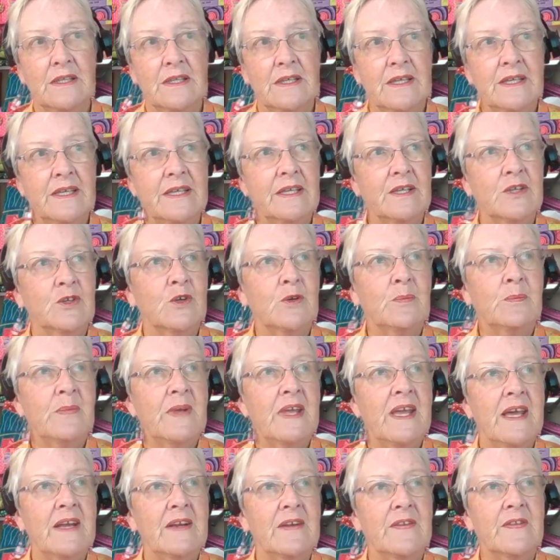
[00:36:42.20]
And it could
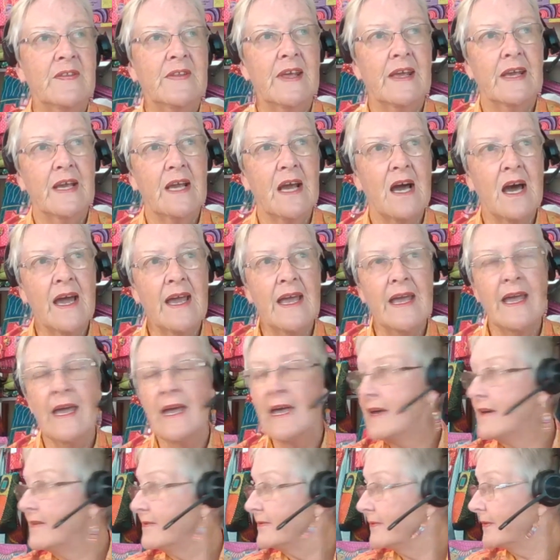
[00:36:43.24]
be anything. I
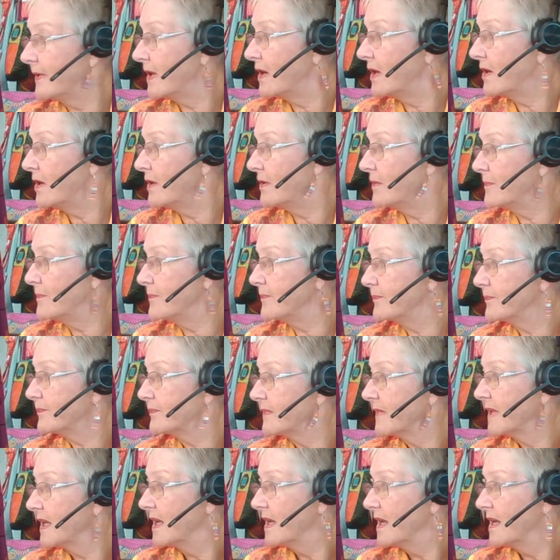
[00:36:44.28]
have
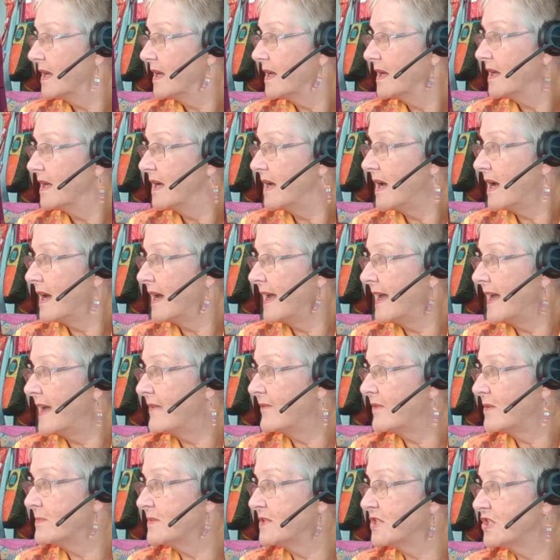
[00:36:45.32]

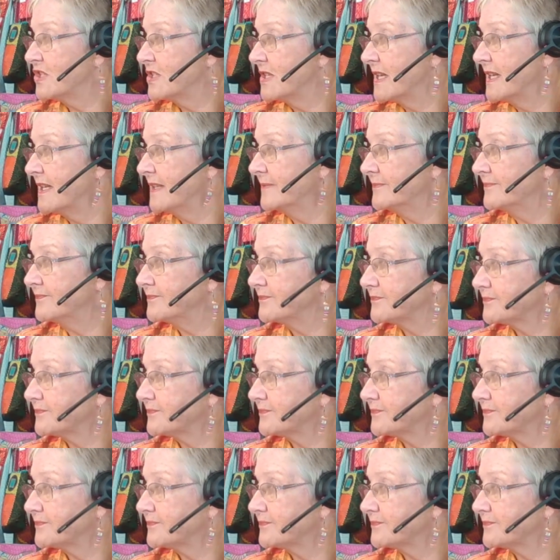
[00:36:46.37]
a machine.